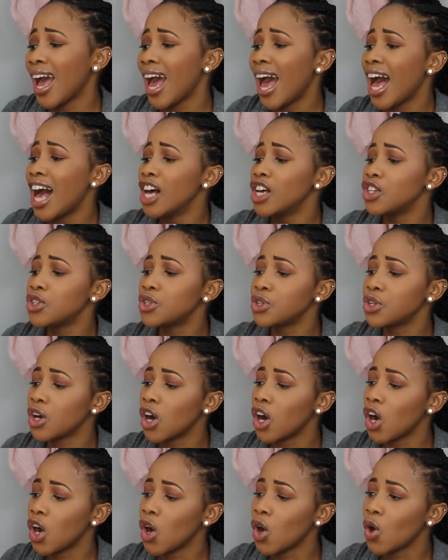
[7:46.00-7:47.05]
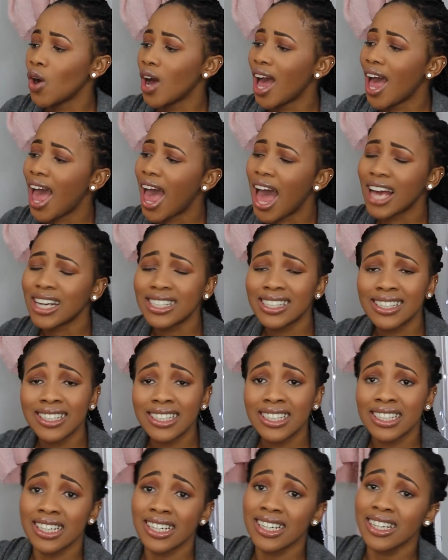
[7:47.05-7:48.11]
So
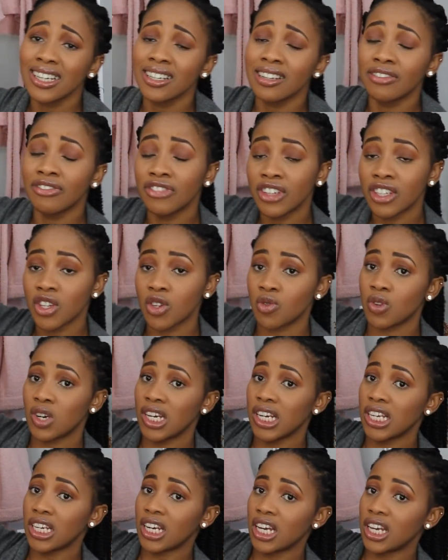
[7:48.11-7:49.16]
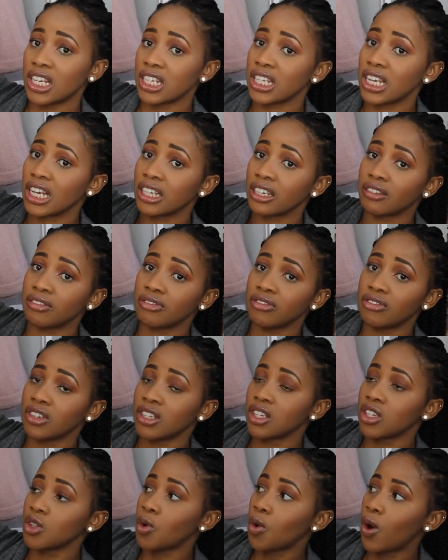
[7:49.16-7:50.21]
actually, it fits really nice. Like, it
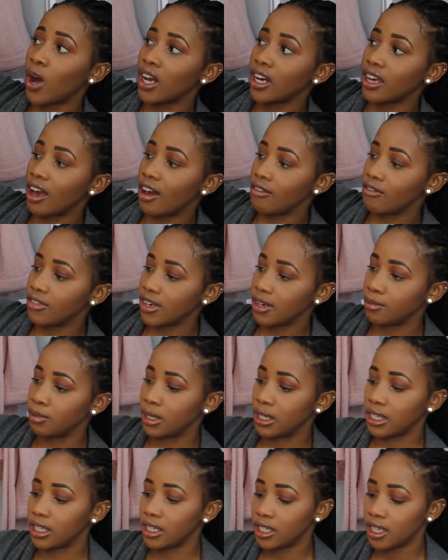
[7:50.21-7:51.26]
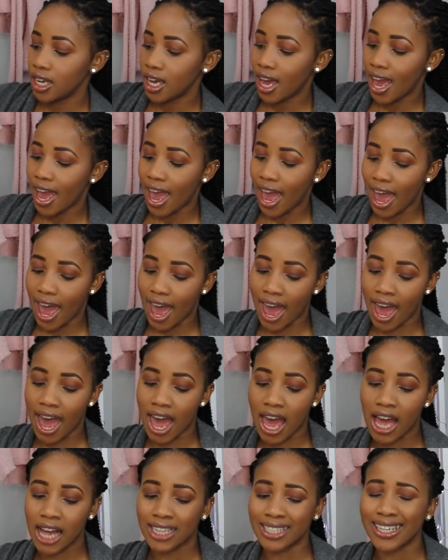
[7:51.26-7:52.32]
fits quite comfortably,
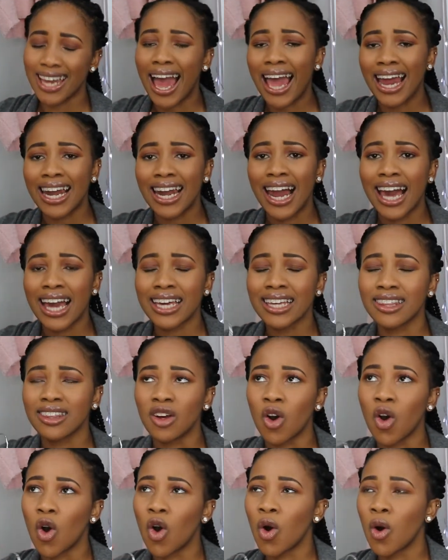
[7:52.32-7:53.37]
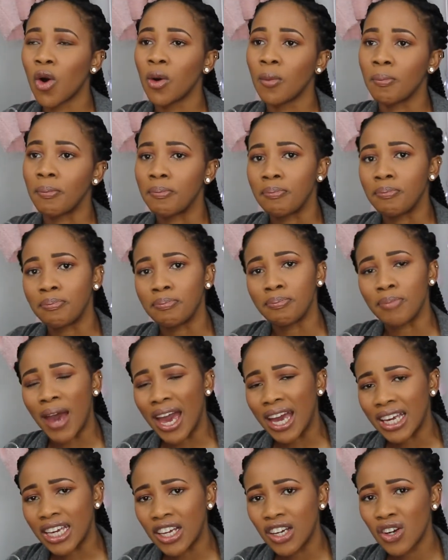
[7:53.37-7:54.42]
and I like the whole
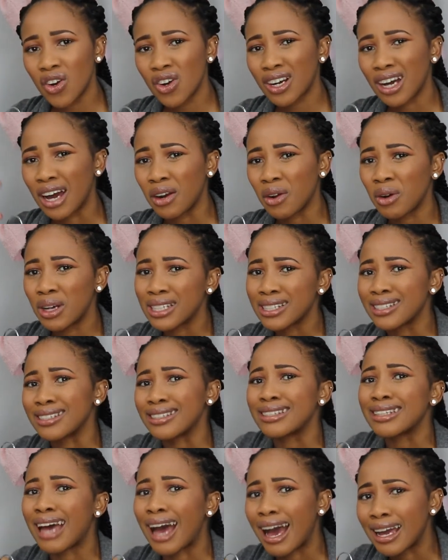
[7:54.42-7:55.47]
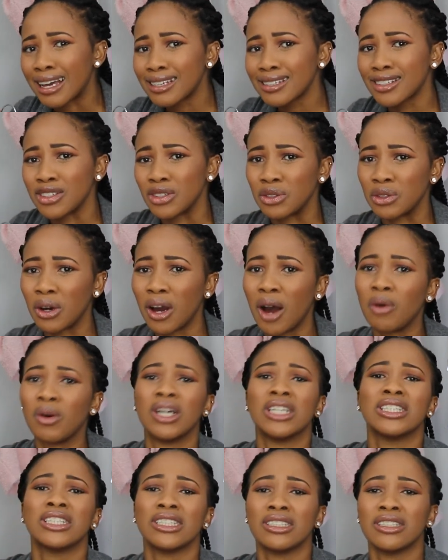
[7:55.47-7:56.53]
baggy look. I don't want it tight, you know, I
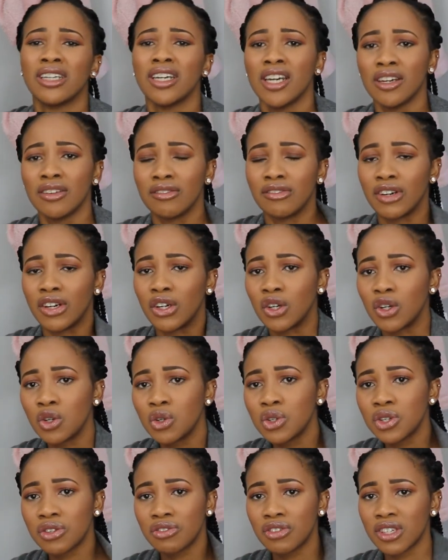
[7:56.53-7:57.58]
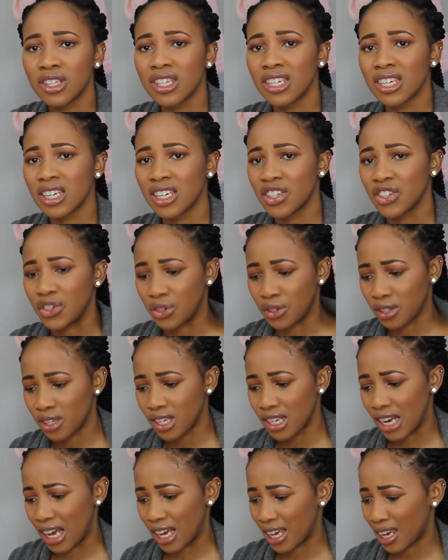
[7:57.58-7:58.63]
want it very loose fitting, just
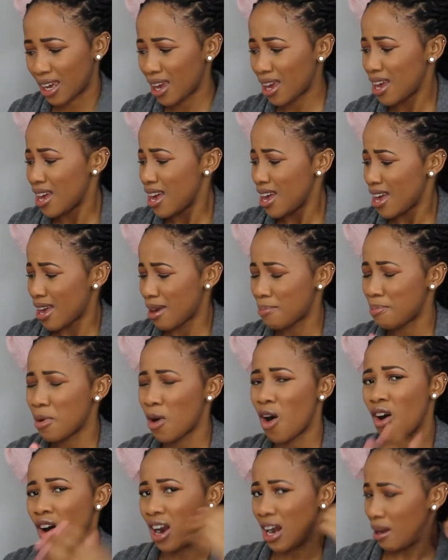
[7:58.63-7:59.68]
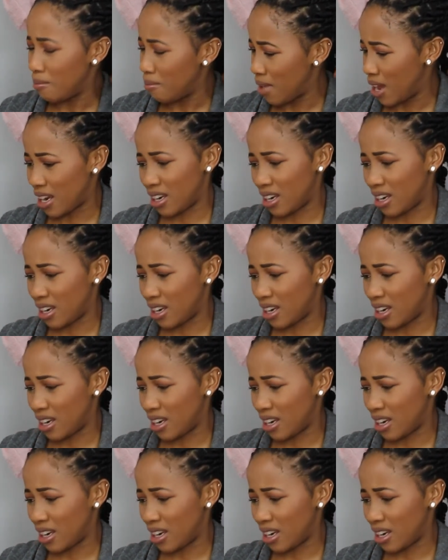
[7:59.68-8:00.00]
like ipole man,